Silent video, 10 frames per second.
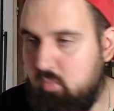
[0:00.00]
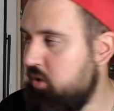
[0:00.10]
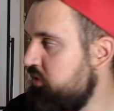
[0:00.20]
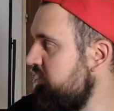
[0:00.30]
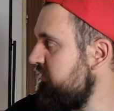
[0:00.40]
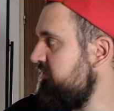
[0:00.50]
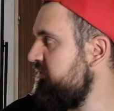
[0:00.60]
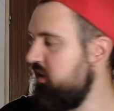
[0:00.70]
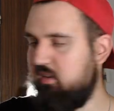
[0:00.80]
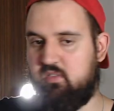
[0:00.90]
Most of the
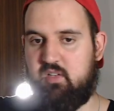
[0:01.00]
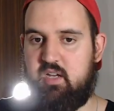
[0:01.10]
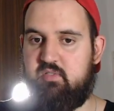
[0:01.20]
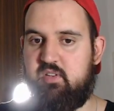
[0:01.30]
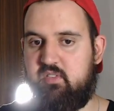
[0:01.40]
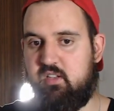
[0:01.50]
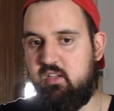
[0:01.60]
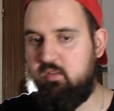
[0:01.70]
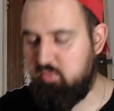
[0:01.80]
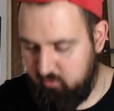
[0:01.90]
things that I've listed
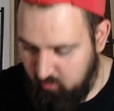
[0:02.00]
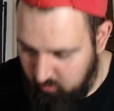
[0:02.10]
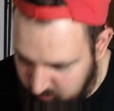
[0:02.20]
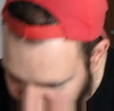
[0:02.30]
here, plus other